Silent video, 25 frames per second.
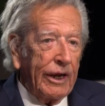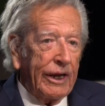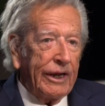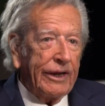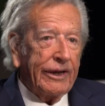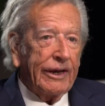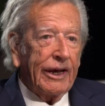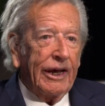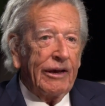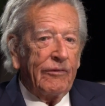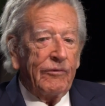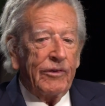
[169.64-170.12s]
He
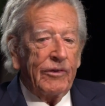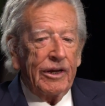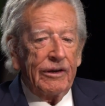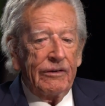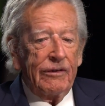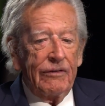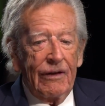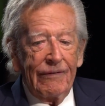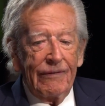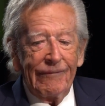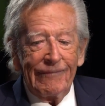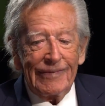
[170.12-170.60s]
came
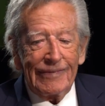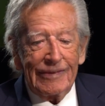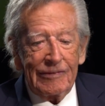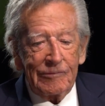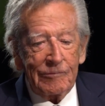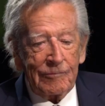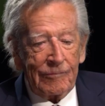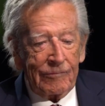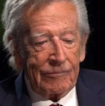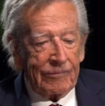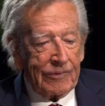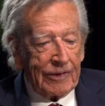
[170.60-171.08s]
in,
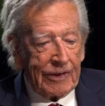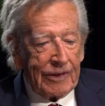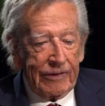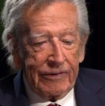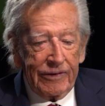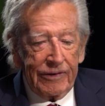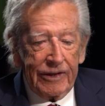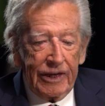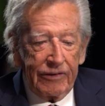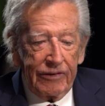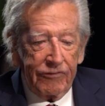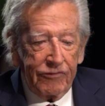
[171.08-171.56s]

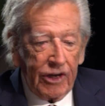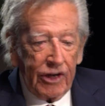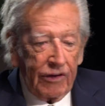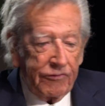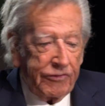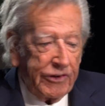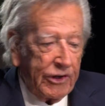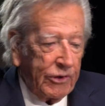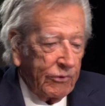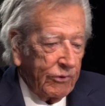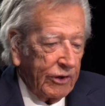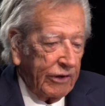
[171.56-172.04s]
gave
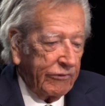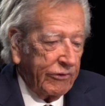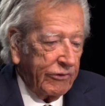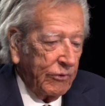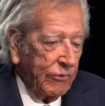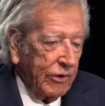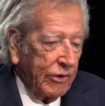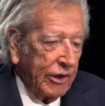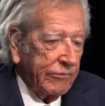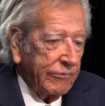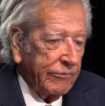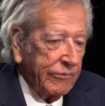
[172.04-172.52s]
coffee to
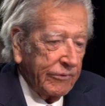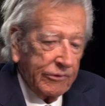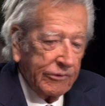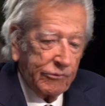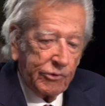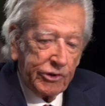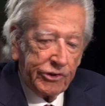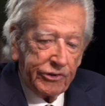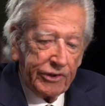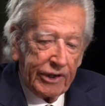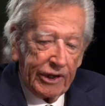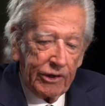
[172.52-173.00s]
everyone,
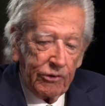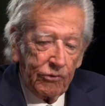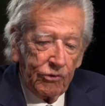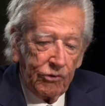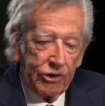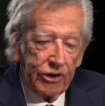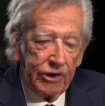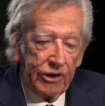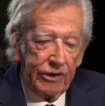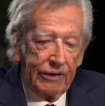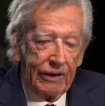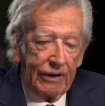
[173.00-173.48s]
which they
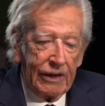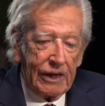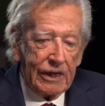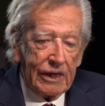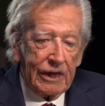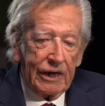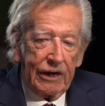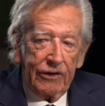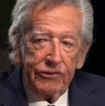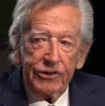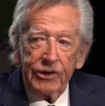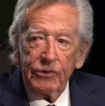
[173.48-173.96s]
ordered.
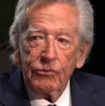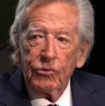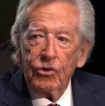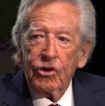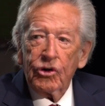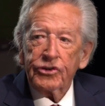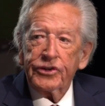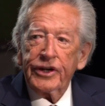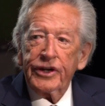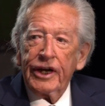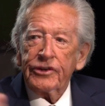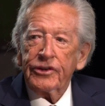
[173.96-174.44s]
As he
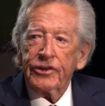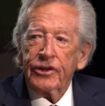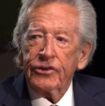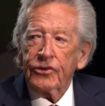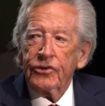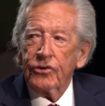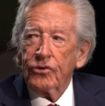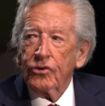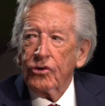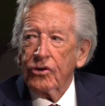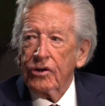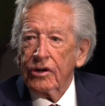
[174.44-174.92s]
walked out the
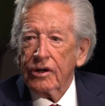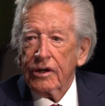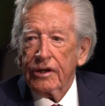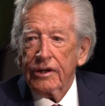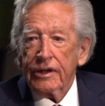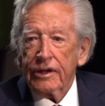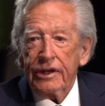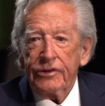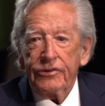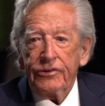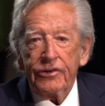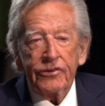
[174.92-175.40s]
door,
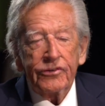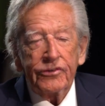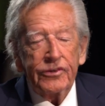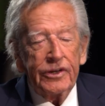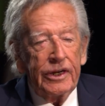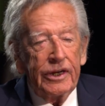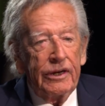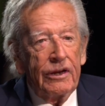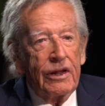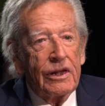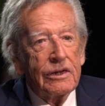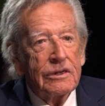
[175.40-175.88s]
he just
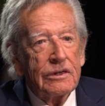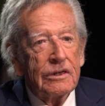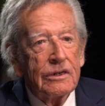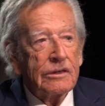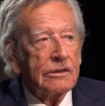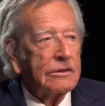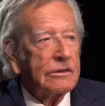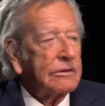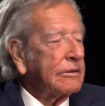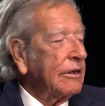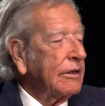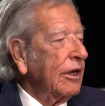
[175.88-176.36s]
said,
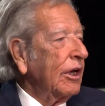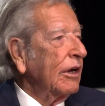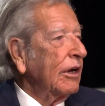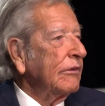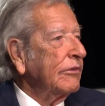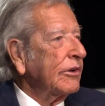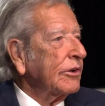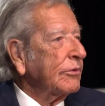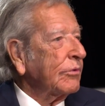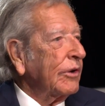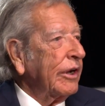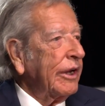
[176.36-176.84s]

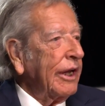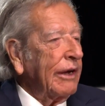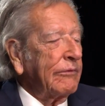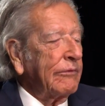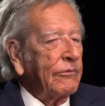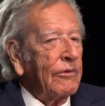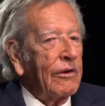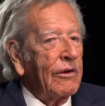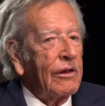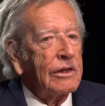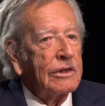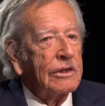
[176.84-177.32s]
Elvis, what
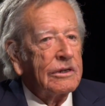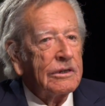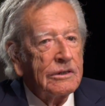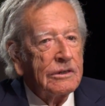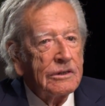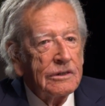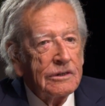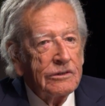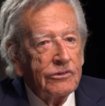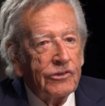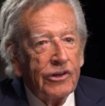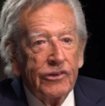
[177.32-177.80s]
happened?
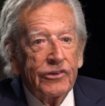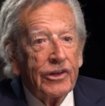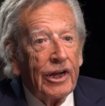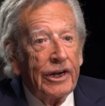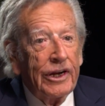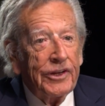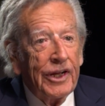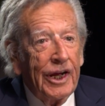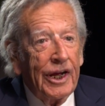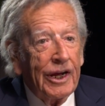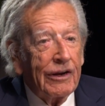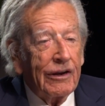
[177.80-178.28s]
Just
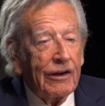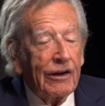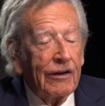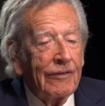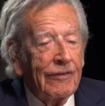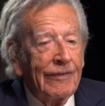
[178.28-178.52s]
like that.